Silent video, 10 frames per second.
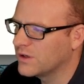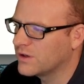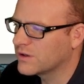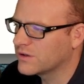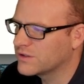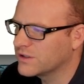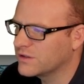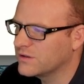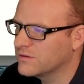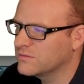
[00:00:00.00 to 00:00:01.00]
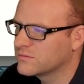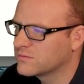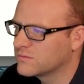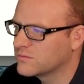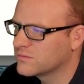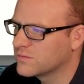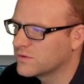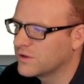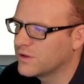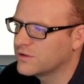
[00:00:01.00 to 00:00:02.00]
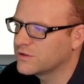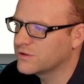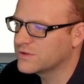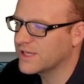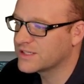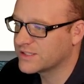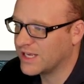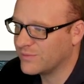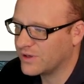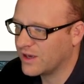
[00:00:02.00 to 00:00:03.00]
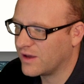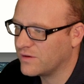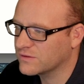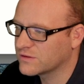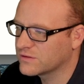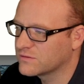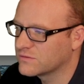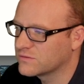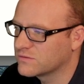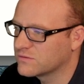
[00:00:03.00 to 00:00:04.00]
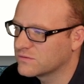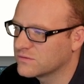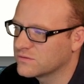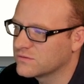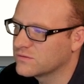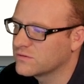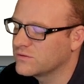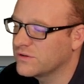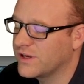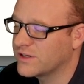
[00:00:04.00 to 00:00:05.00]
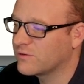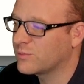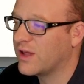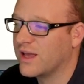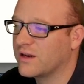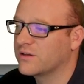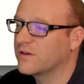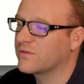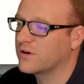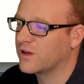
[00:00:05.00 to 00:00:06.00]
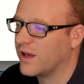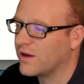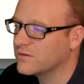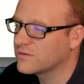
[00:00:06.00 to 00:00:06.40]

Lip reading: Continue. Choose that same account. I'd hate to reply on a different account.